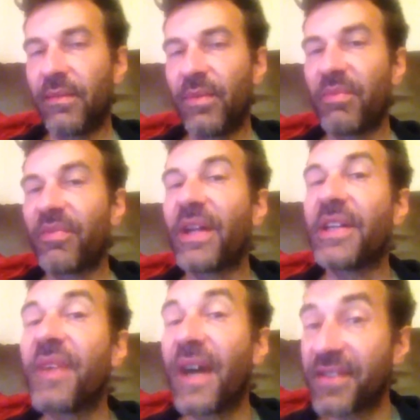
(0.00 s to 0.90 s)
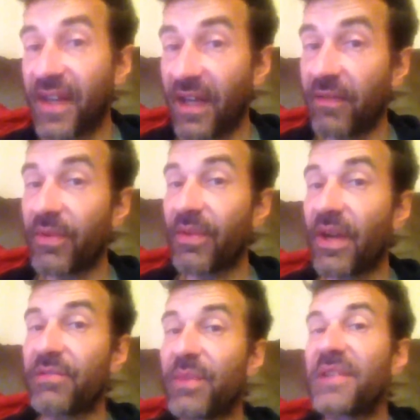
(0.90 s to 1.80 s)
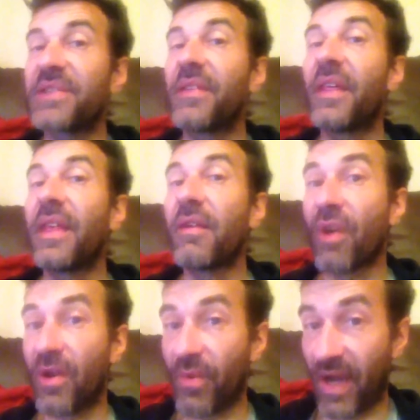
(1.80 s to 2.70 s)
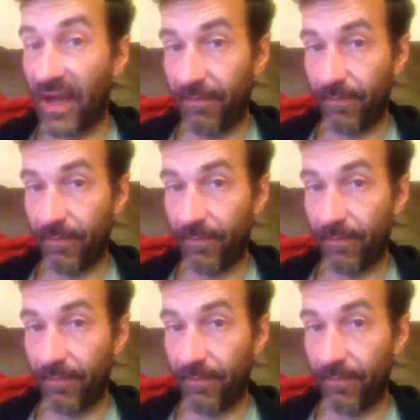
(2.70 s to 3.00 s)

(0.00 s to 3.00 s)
People find us fascinating for five minutes and then they run away.